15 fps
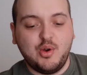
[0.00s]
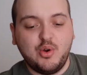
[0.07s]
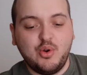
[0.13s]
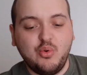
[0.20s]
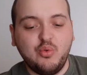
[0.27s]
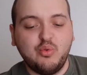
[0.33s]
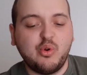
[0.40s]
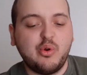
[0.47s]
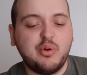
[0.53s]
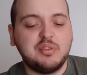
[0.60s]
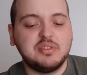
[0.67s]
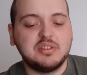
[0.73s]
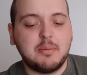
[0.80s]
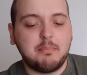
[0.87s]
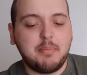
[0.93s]
Who
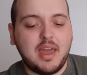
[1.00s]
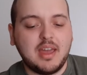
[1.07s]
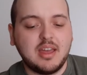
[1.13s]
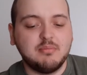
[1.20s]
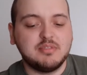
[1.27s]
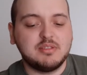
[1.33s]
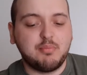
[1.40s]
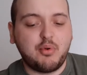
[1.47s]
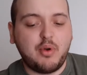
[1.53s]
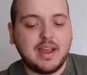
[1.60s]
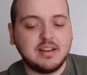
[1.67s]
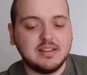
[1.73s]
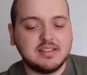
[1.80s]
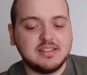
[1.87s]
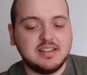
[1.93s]
ruined Pam's
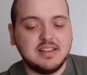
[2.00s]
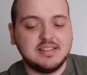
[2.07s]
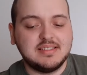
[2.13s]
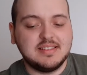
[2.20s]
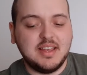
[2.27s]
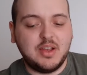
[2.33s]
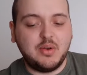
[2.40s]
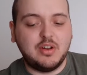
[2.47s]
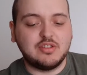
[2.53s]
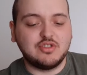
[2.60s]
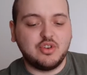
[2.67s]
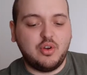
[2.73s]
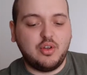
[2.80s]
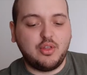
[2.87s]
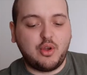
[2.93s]
pregnancy secret
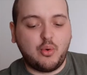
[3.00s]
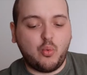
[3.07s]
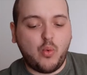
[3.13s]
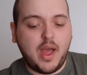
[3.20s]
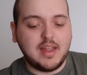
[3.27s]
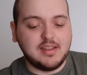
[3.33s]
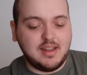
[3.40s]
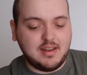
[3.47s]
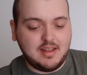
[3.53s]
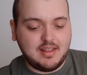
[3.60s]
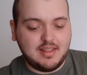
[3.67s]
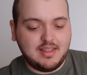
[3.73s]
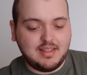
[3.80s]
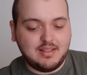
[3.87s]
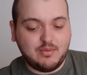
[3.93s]
during their wedding?
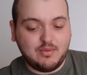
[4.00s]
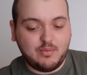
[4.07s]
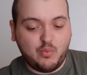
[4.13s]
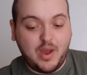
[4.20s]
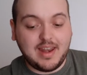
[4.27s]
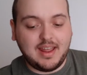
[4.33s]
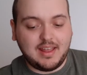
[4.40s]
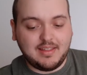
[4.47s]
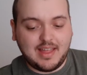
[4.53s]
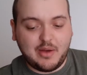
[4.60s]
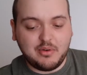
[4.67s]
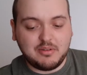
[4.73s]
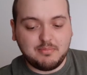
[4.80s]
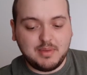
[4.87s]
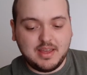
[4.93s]
Wedding. That
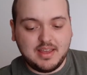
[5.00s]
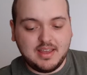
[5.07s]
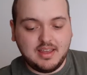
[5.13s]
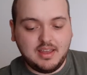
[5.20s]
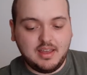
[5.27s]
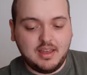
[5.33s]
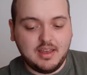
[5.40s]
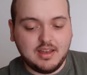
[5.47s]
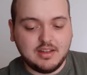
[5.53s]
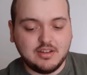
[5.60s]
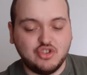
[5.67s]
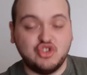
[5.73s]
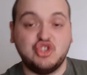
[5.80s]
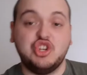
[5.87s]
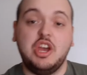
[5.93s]
would be
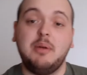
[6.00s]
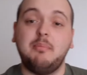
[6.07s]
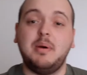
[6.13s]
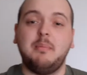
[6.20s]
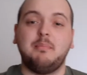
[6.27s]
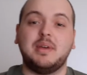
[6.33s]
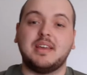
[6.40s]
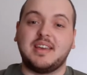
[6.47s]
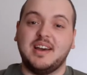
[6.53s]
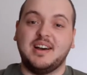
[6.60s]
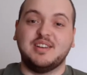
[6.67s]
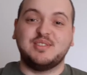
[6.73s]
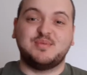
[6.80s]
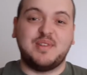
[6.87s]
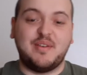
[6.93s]
Jim,
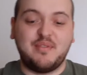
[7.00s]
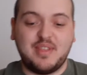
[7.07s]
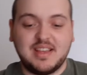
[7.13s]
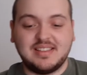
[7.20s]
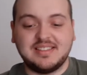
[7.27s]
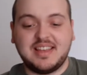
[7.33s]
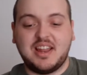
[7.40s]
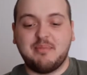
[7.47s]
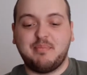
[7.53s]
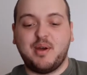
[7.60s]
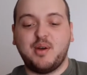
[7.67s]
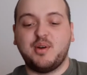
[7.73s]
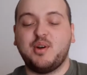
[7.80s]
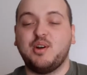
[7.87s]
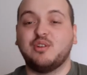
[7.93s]
because whenever they said
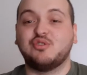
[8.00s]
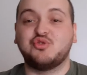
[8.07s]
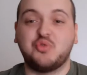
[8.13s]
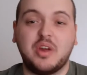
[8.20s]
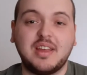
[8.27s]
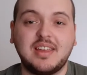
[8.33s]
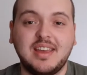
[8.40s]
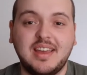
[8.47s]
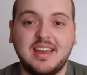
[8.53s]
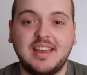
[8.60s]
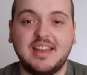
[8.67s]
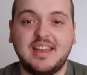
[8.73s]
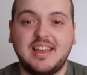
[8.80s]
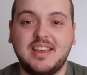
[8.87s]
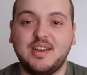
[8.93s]
about her
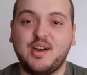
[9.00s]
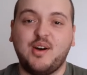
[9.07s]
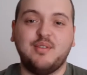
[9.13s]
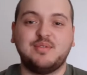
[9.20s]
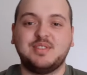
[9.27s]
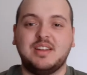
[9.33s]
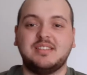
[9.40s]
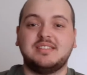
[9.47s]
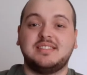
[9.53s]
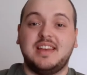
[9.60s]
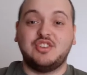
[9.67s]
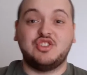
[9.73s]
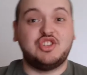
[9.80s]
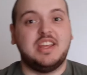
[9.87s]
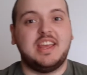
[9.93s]
drinking, he all of a sudden
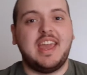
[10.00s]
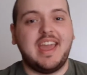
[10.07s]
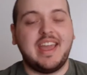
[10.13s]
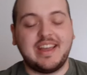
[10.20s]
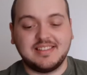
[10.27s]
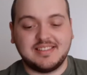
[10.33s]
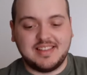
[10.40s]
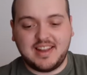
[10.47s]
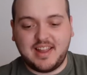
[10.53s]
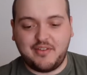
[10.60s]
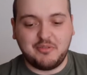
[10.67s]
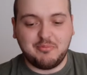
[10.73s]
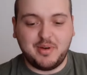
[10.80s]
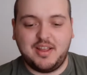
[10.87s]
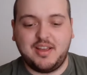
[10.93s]
said she can't, and
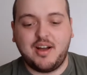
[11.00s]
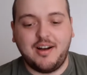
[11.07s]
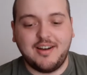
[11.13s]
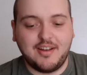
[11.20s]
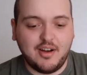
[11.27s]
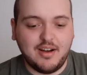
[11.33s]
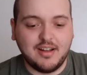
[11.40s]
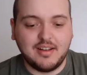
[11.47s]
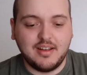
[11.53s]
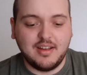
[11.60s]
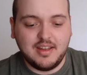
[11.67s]
everybody caught on.